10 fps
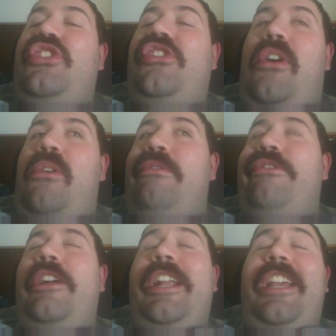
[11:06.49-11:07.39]
so
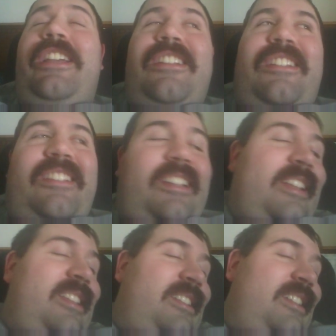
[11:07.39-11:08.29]
funny.
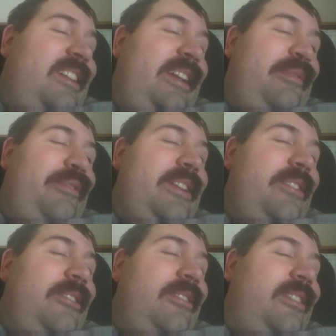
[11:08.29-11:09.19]
I, I
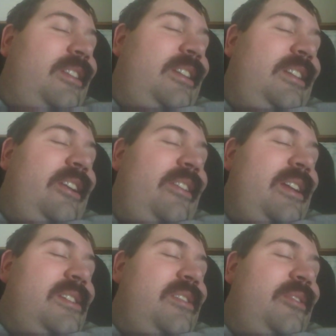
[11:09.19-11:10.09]
find her
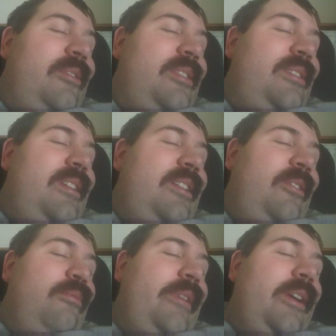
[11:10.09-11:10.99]
hilarious in her in
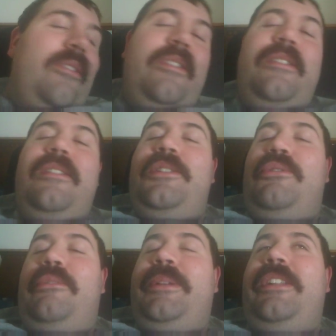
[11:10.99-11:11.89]
her weird
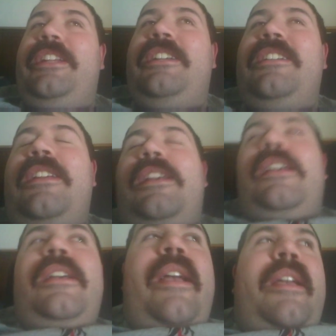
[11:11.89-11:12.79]
adorability.
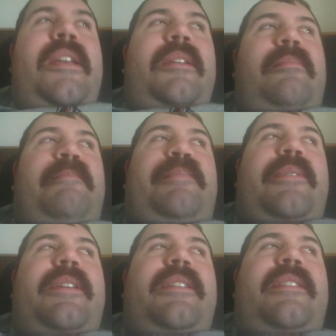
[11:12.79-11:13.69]

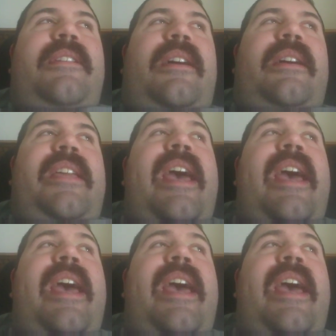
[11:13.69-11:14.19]
But uh